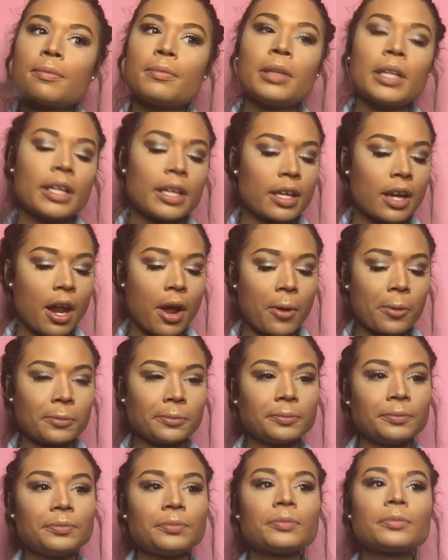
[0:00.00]
Bling it out
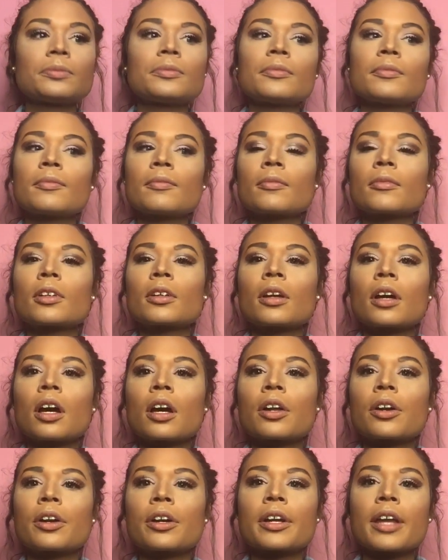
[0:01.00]

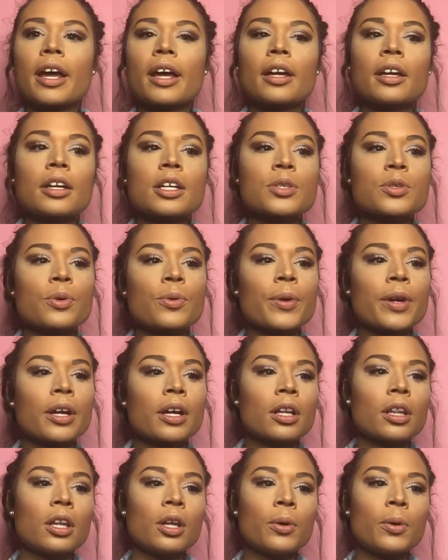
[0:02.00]
on our neck because we're wearing
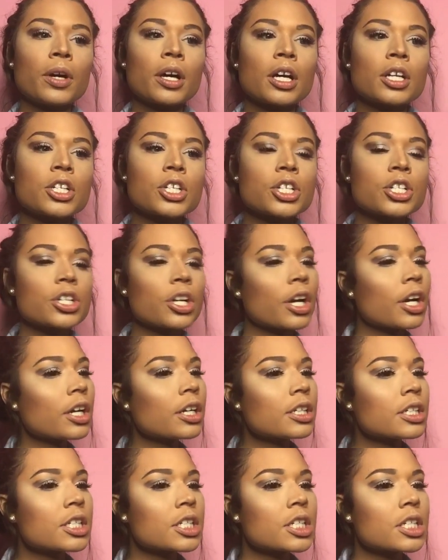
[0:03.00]
a low cut
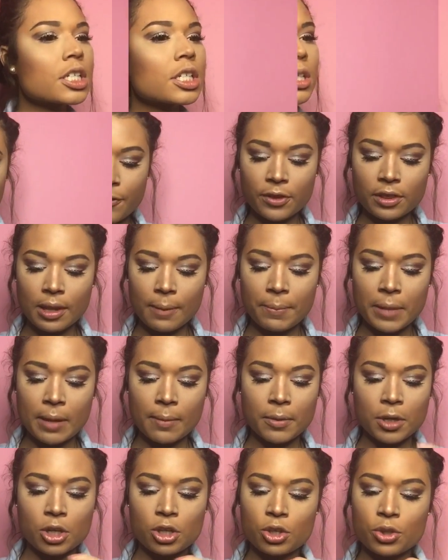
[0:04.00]
shirt. And today for lippy, I'm
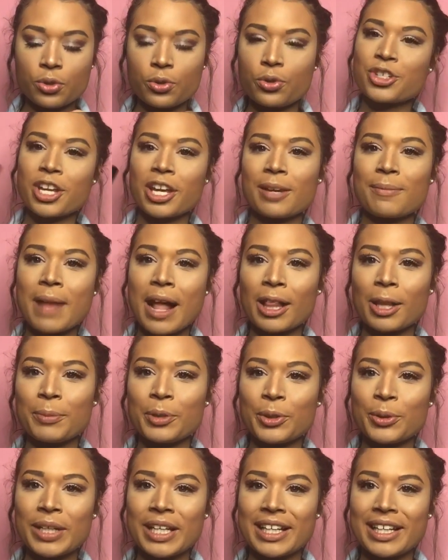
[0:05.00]
gonna use shade
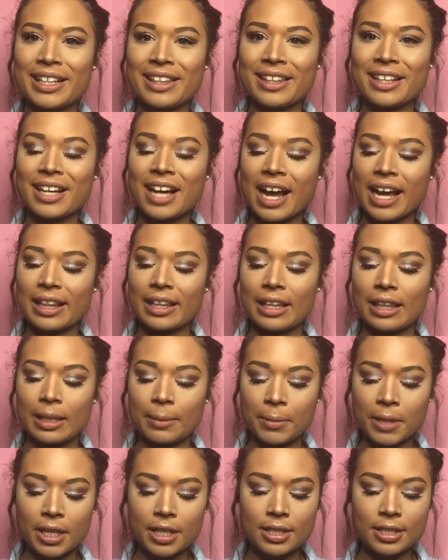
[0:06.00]
Malibu in the Kylie
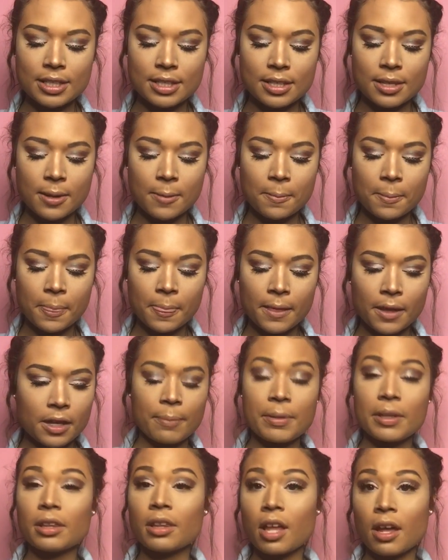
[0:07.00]
Lip Kits.
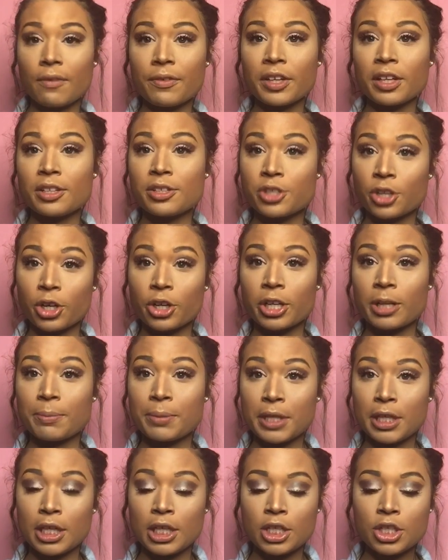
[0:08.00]
I've been loving Dirty
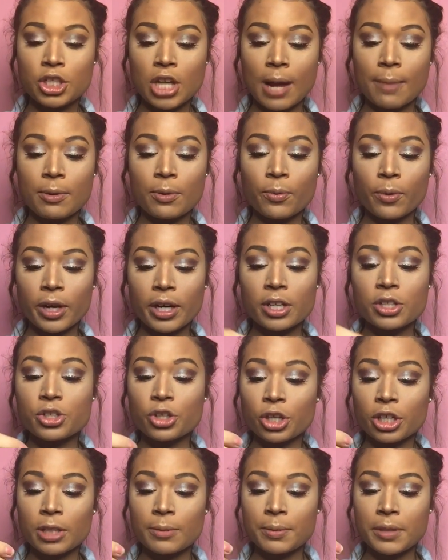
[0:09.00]
Peach. I've been wearing
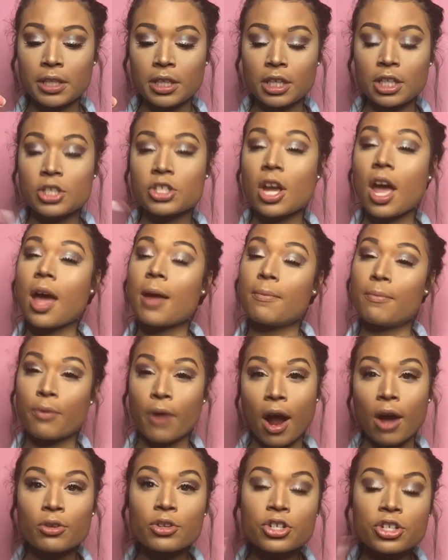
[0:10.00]
Dirty Peach and
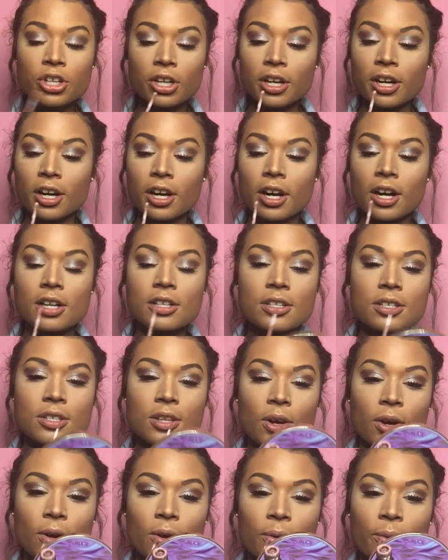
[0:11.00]
Brown Sugar,
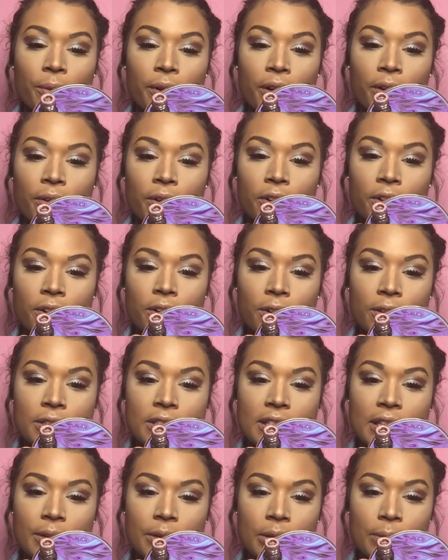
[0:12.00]
so we are going to go
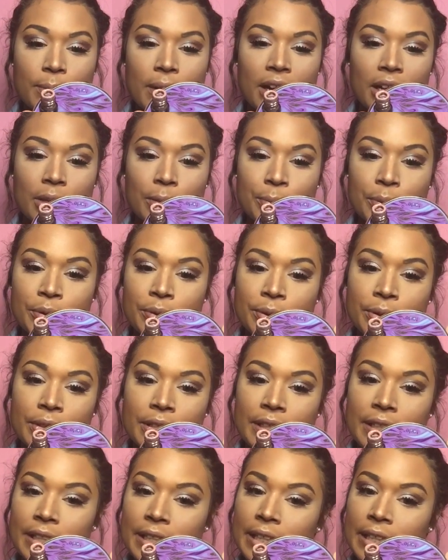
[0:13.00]
today with Malibu,